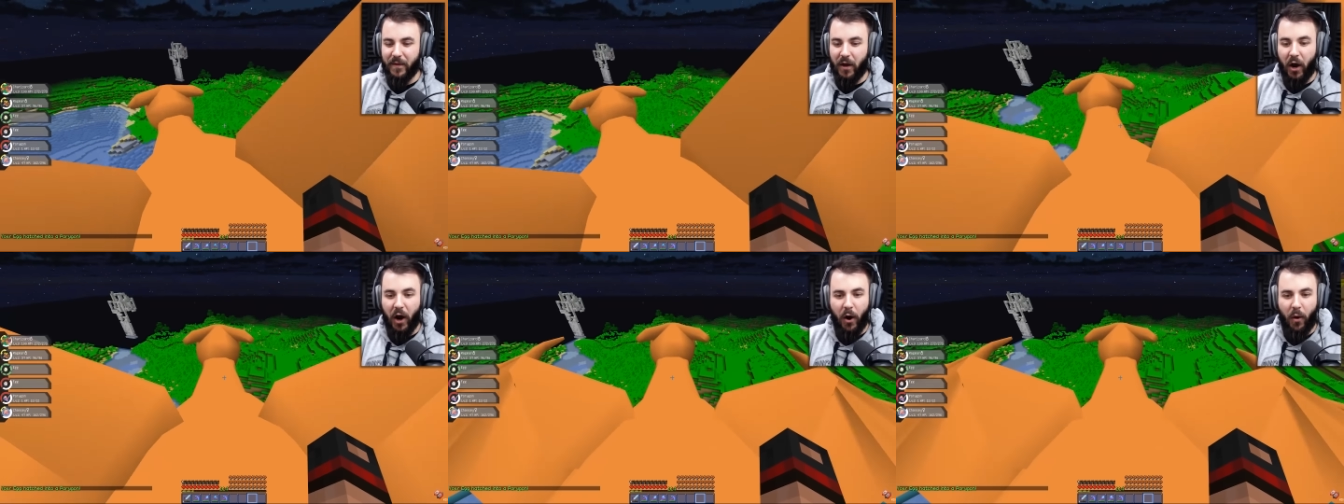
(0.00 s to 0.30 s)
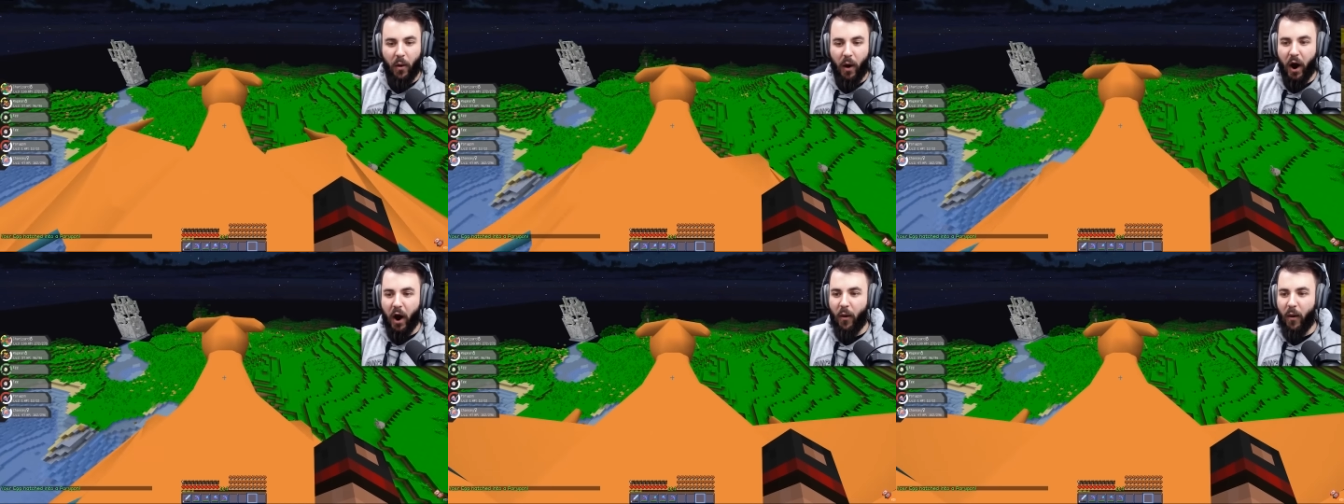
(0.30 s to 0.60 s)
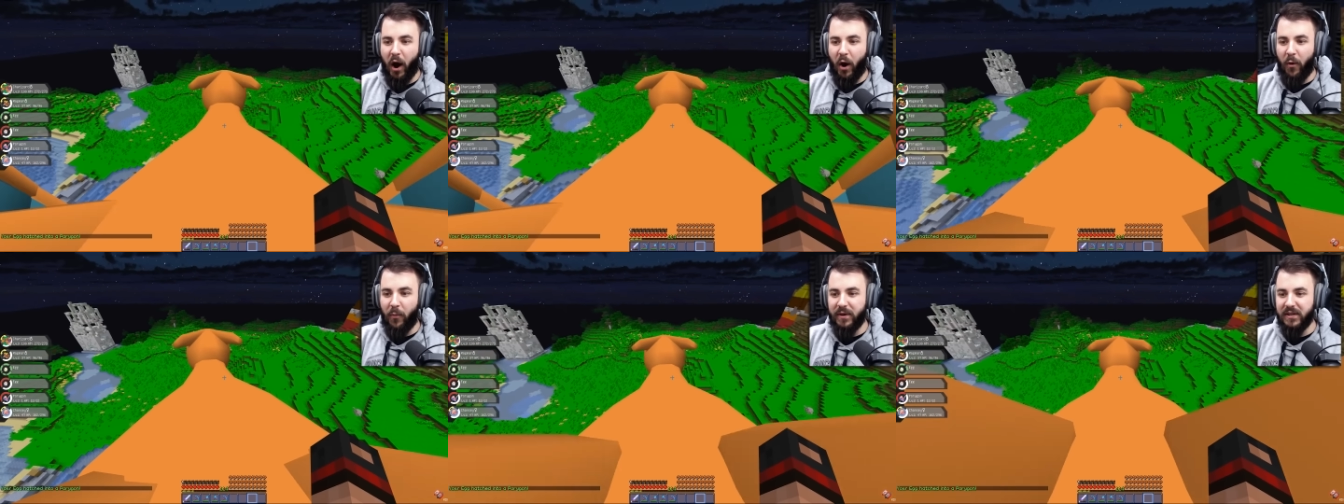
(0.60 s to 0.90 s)
Oh, oh,
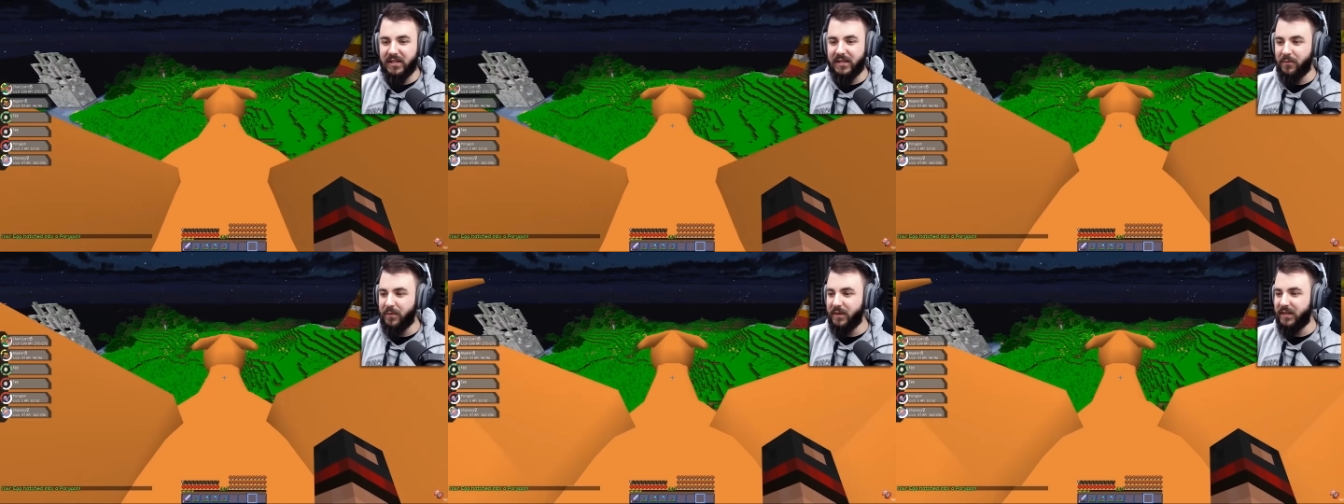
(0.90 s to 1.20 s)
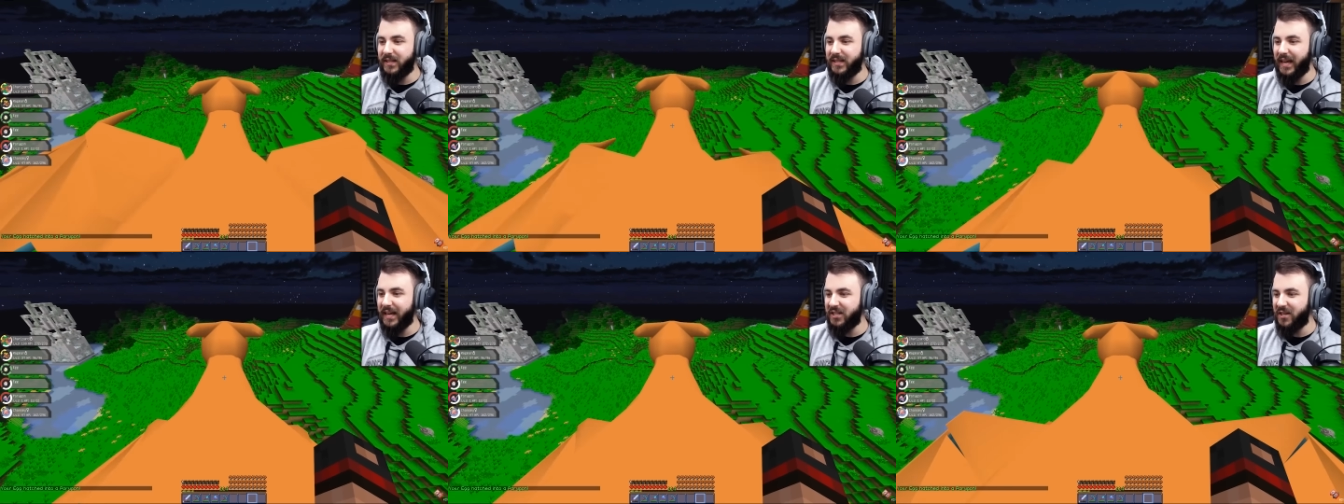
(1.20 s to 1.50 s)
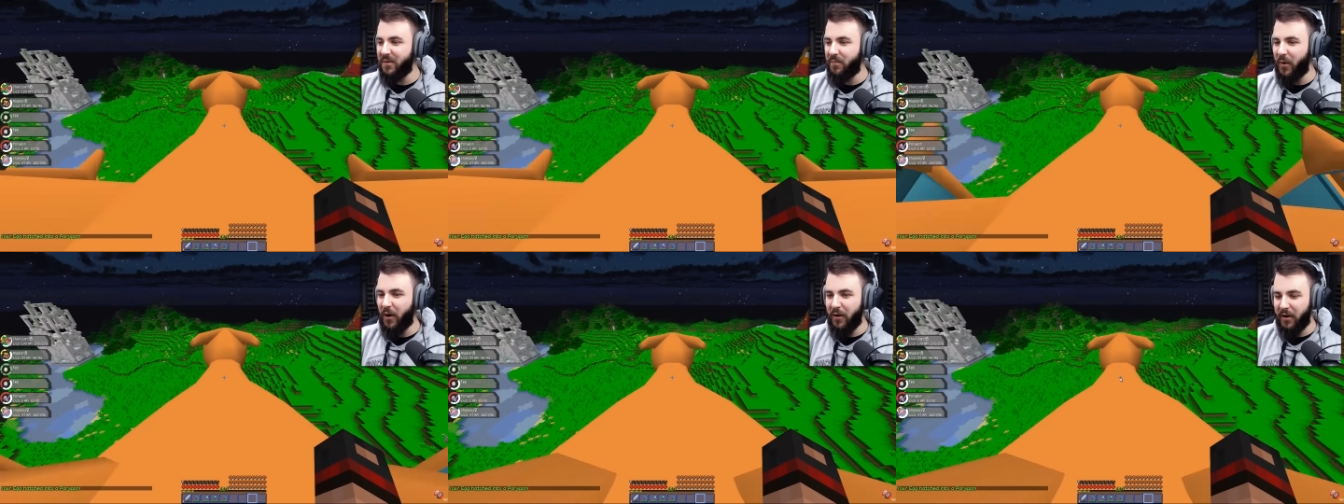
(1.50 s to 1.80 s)
oh, we just, we just hatched
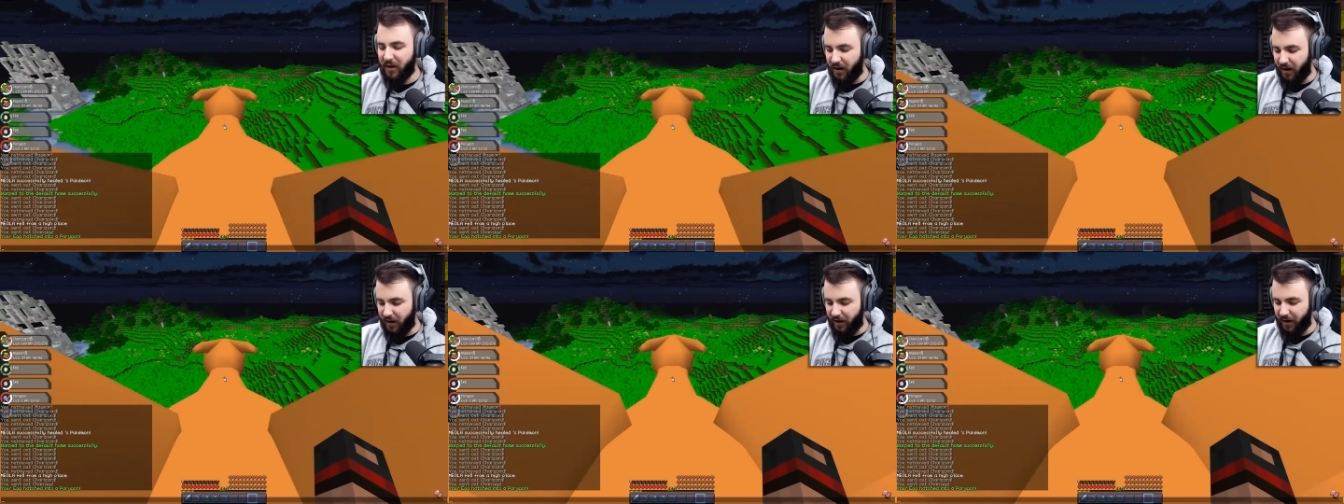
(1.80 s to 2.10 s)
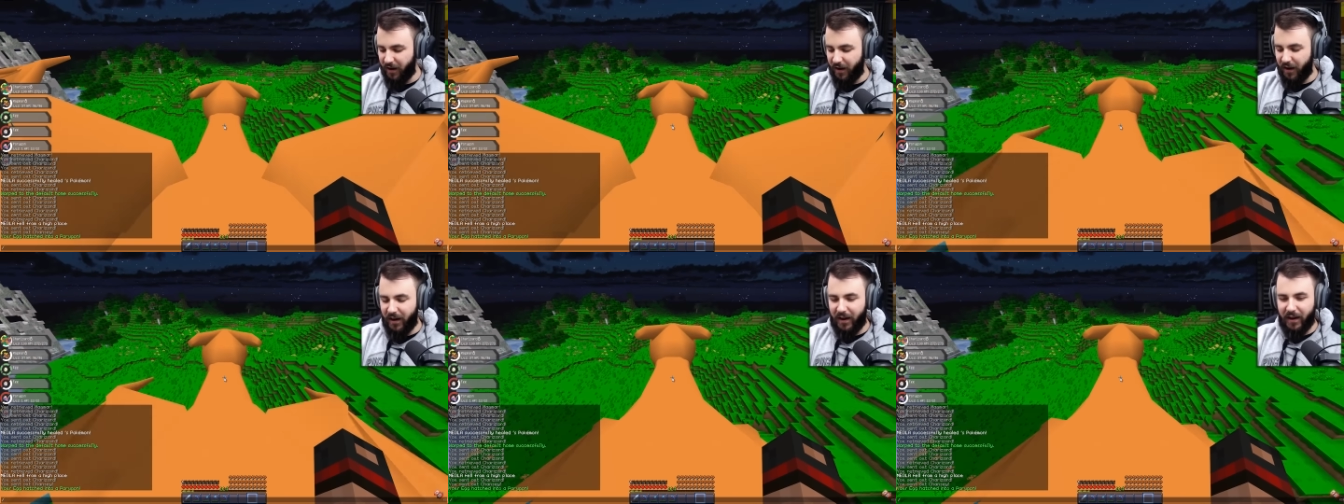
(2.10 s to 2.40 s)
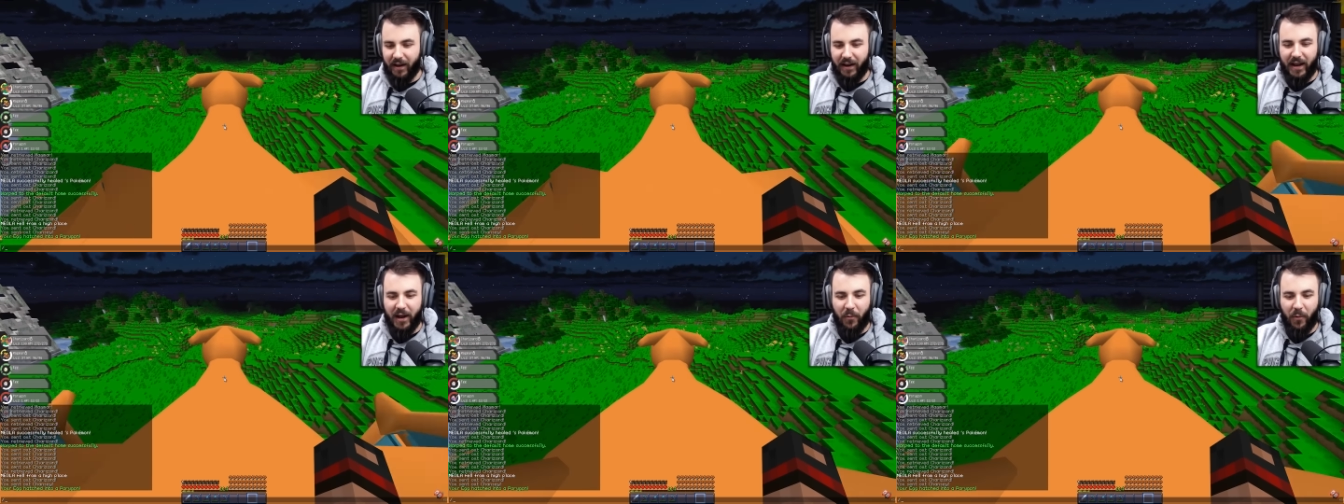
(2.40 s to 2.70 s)
the Porygon.
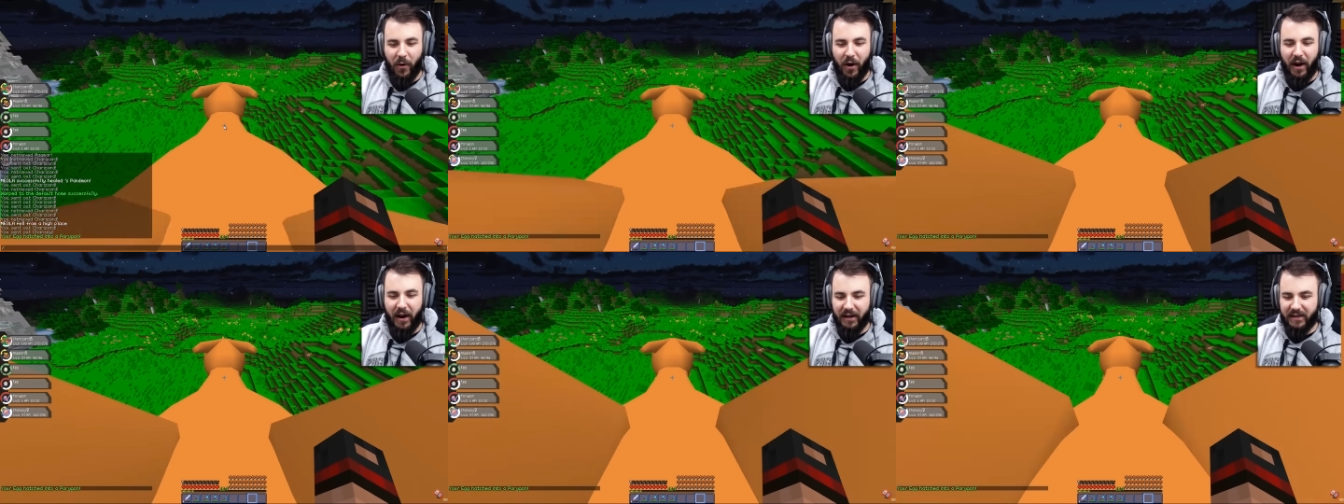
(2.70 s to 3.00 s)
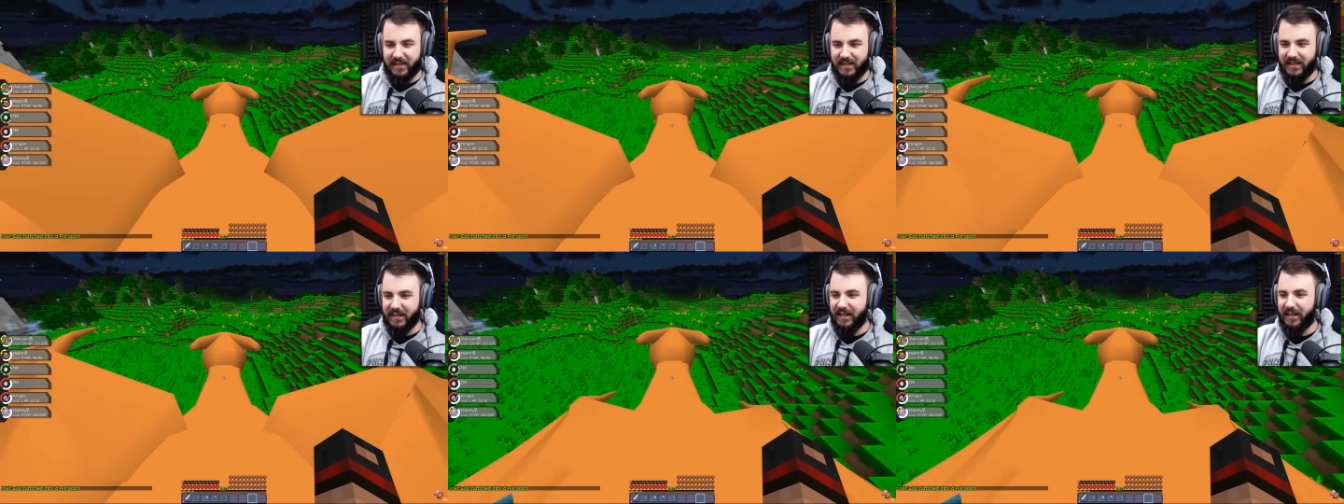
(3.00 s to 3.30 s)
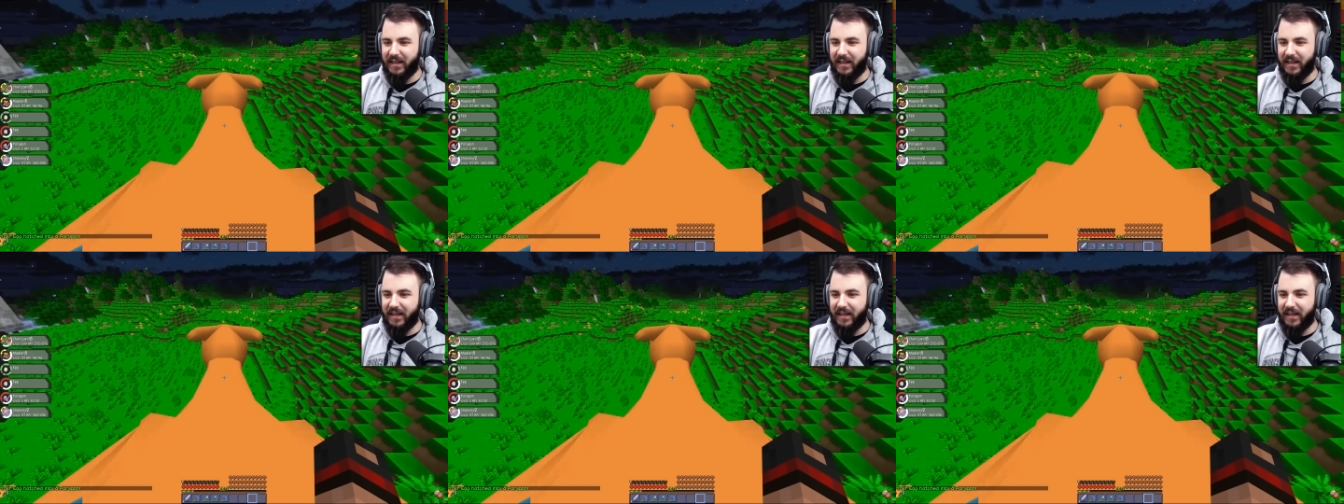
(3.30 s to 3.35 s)
It worked.